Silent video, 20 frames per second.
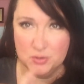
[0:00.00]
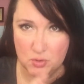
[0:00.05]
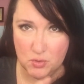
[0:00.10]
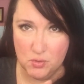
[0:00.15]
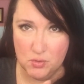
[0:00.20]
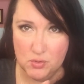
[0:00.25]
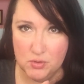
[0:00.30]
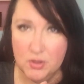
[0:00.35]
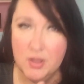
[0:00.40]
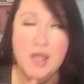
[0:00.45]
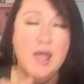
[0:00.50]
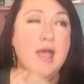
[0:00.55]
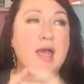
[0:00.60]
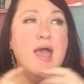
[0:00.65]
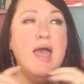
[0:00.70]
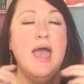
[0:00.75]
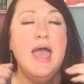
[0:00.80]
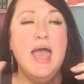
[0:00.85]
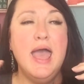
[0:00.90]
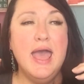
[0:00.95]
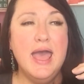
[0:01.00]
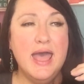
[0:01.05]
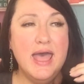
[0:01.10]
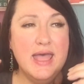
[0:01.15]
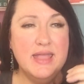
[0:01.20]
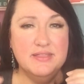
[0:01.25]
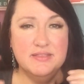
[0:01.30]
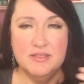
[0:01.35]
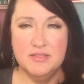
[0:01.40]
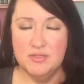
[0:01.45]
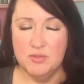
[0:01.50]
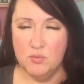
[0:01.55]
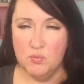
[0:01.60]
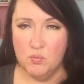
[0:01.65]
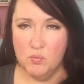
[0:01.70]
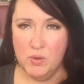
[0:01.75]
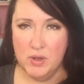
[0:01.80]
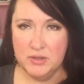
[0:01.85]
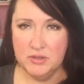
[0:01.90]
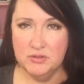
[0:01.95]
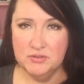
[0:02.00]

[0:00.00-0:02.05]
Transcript: goal. And what you'll